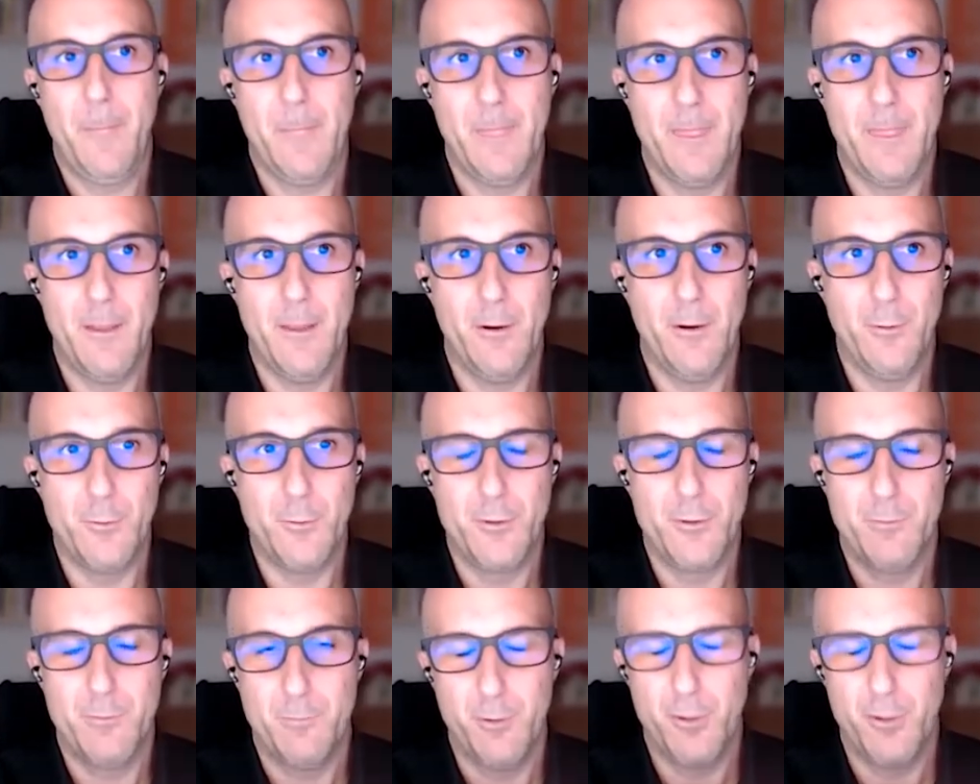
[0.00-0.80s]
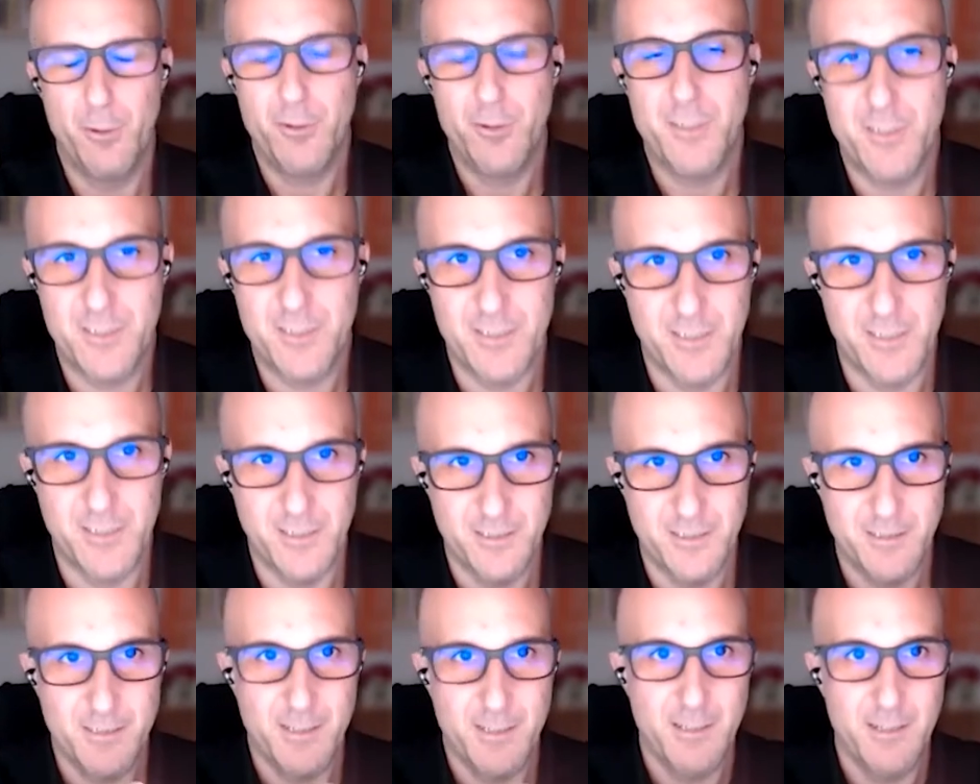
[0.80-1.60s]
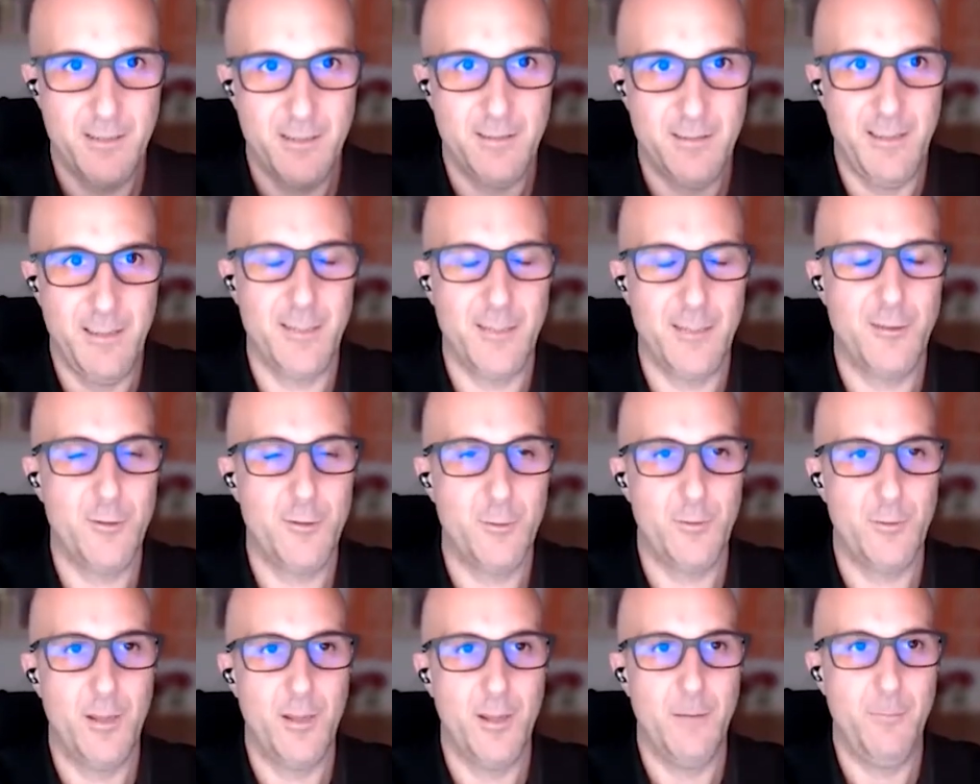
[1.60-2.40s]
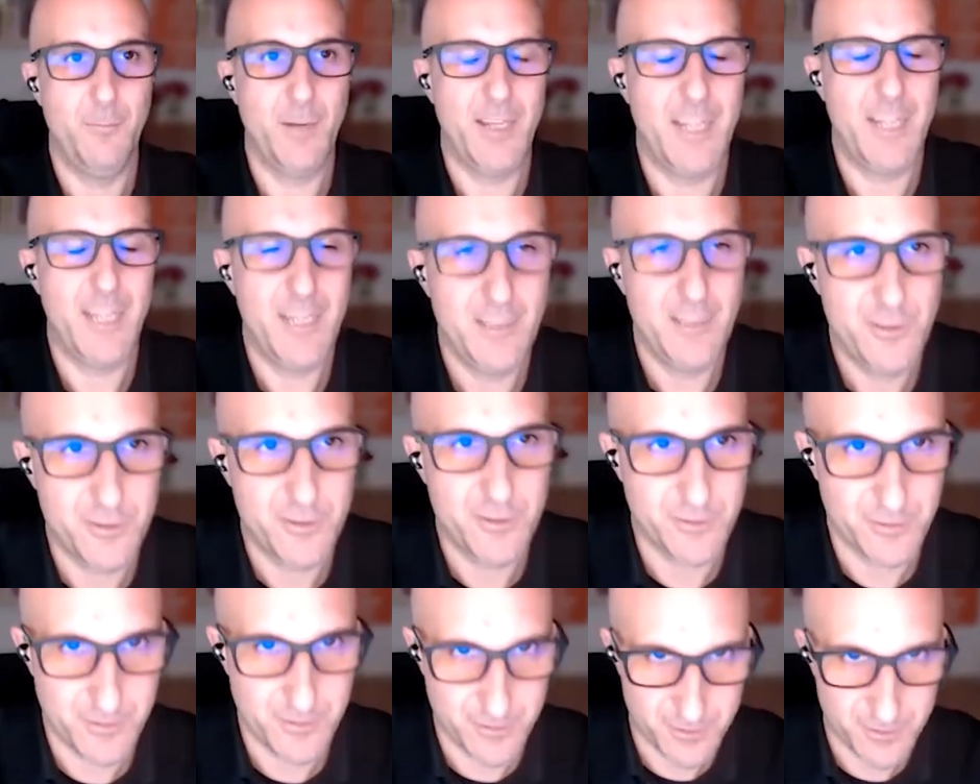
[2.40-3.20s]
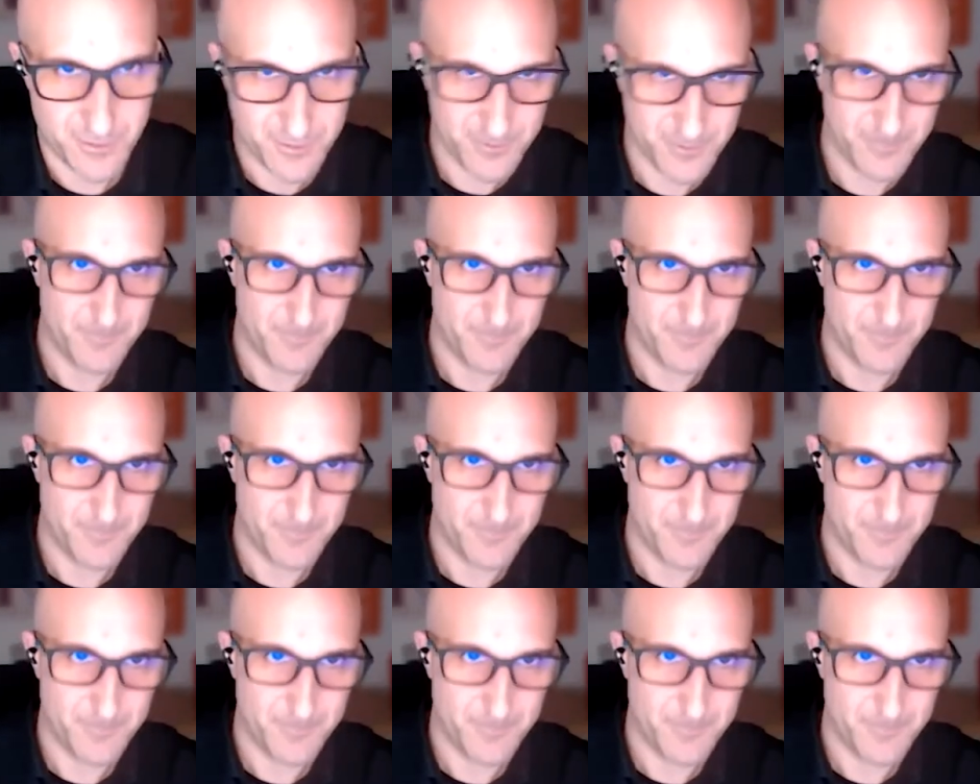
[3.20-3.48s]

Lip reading: those processes thanks to the applications,